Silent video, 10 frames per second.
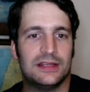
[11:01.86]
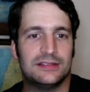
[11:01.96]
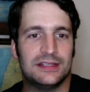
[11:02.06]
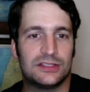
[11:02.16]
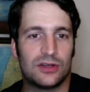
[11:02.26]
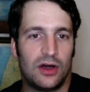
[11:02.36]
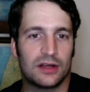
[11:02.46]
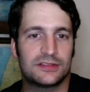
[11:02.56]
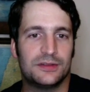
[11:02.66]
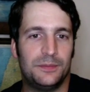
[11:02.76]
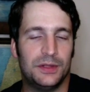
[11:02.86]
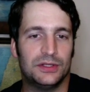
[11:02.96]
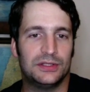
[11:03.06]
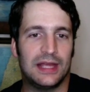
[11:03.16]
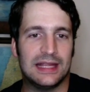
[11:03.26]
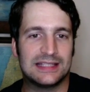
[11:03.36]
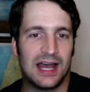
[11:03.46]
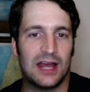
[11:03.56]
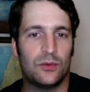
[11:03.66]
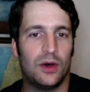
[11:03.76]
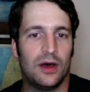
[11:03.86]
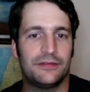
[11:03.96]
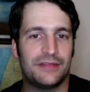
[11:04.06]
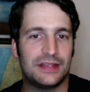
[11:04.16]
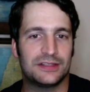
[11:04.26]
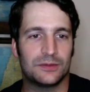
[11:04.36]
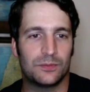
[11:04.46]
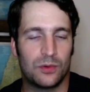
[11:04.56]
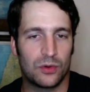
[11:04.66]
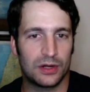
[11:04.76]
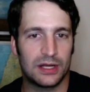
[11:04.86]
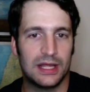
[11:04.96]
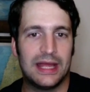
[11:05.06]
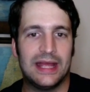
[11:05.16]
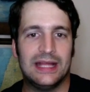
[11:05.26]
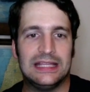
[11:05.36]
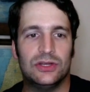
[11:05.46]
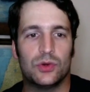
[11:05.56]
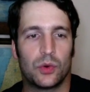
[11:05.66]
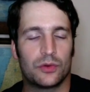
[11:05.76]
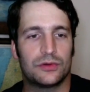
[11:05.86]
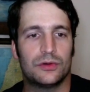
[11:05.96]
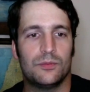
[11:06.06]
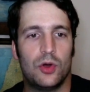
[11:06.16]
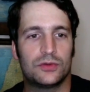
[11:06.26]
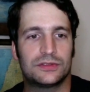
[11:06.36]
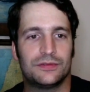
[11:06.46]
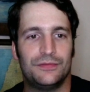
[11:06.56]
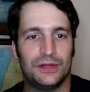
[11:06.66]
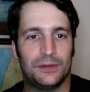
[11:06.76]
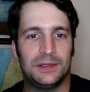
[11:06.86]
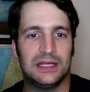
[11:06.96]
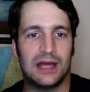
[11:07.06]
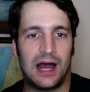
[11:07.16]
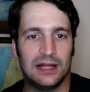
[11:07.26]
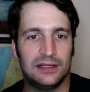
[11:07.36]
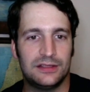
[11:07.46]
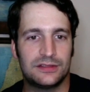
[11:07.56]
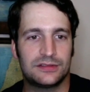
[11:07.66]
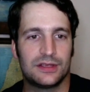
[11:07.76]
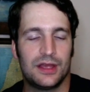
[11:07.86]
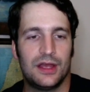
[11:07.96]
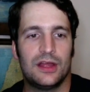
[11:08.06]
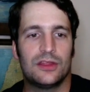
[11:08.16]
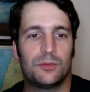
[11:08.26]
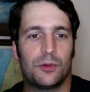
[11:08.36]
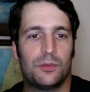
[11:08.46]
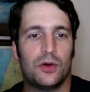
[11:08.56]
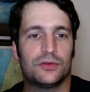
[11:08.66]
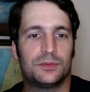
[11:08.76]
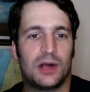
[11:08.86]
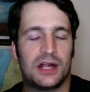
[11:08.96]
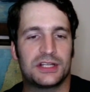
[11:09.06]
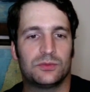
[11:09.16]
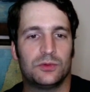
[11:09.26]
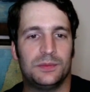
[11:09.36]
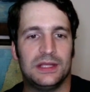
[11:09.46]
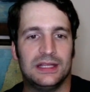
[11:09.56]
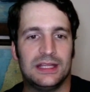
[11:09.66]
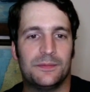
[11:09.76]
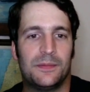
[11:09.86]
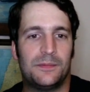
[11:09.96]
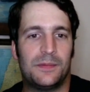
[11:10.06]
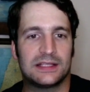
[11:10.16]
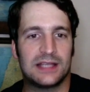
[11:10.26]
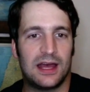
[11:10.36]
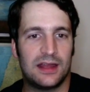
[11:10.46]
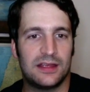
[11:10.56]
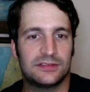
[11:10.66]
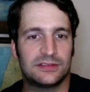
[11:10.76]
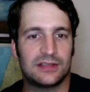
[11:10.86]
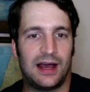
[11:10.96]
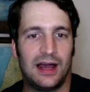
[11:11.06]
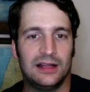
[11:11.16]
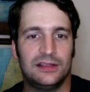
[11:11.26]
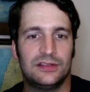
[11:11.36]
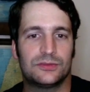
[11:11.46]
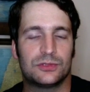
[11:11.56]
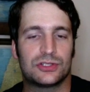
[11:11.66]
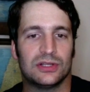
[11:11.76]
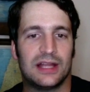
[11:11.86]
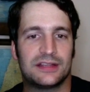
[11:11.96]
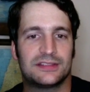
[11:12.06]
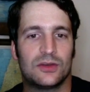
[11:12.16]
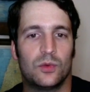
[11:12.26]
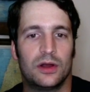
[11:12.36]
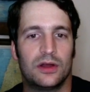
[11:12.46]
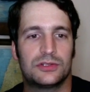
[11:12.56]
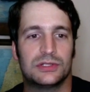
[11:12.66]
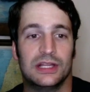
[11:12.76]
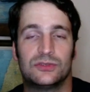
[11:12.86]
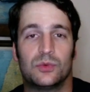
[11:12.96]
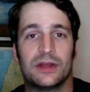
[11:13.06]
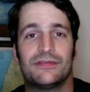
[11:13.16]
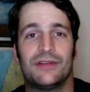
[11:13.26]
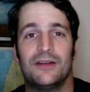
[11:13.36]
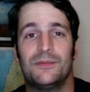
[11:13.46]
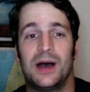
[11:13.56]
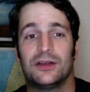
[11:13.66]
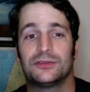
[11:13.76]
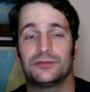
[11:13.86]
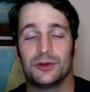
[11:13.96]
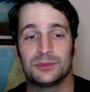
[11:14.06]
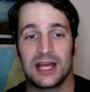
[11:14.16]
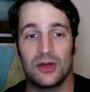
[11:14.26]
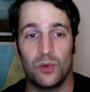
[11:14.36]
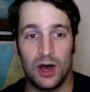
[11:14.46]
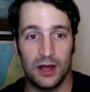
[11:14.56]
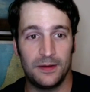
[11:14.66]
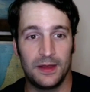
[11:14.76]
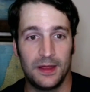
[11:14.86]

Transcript: is in talks to build a Taiwan-facing port in the northernmost Philippine islands. The proposed project would be in the Batanes Islands, which are less than 125 miles from Taiwan.